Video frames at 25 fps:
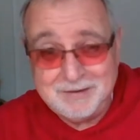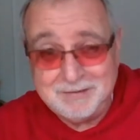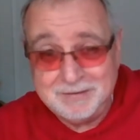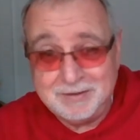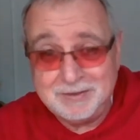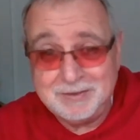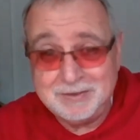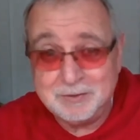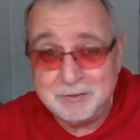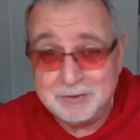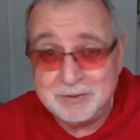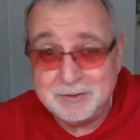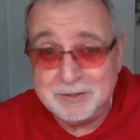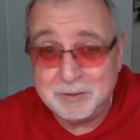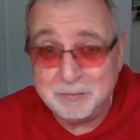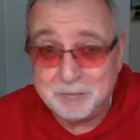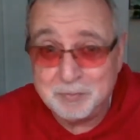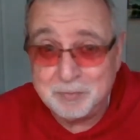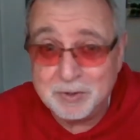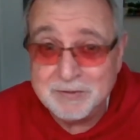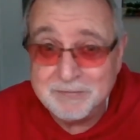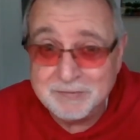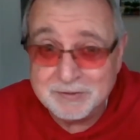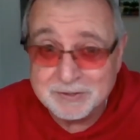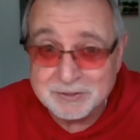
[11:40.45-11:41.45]
The, the
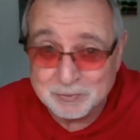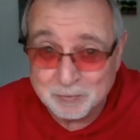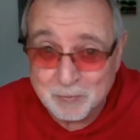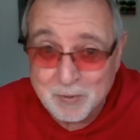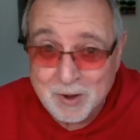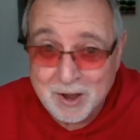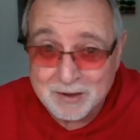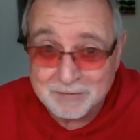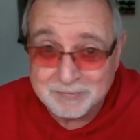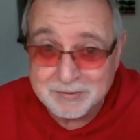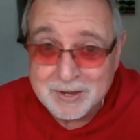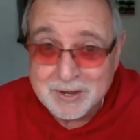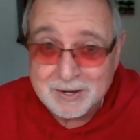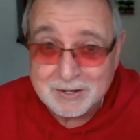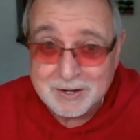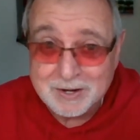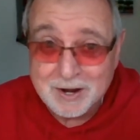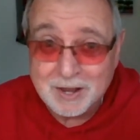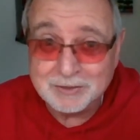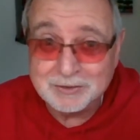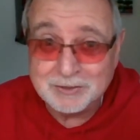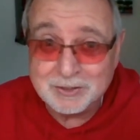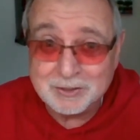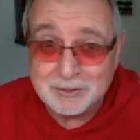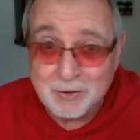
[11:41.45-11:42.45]
previous wife,
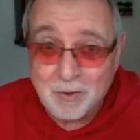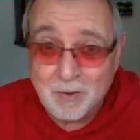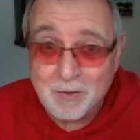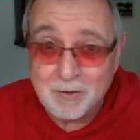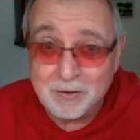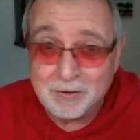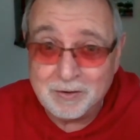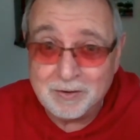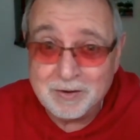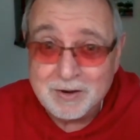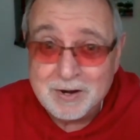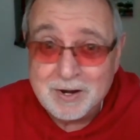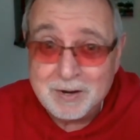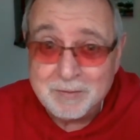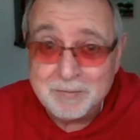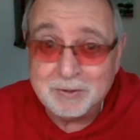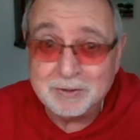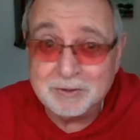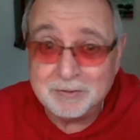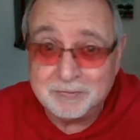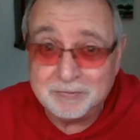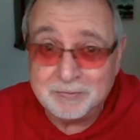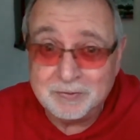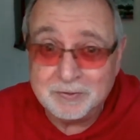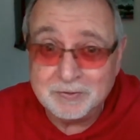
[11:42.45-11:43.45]
not the daughter,
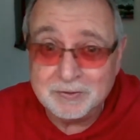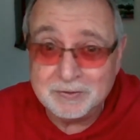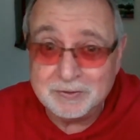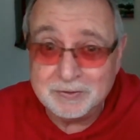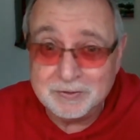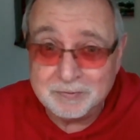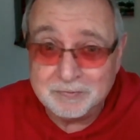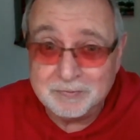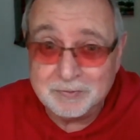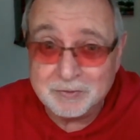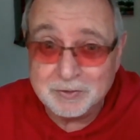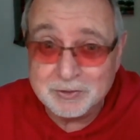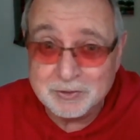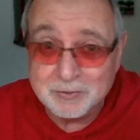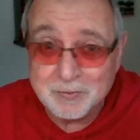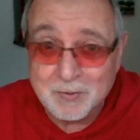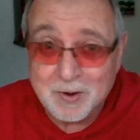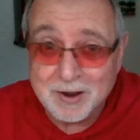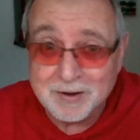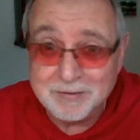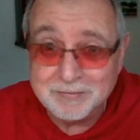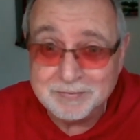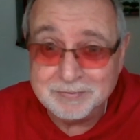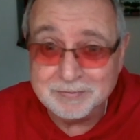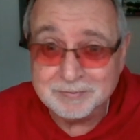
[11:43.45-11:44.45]
but the, fir- the first
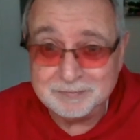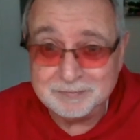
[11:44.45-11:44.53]
wife.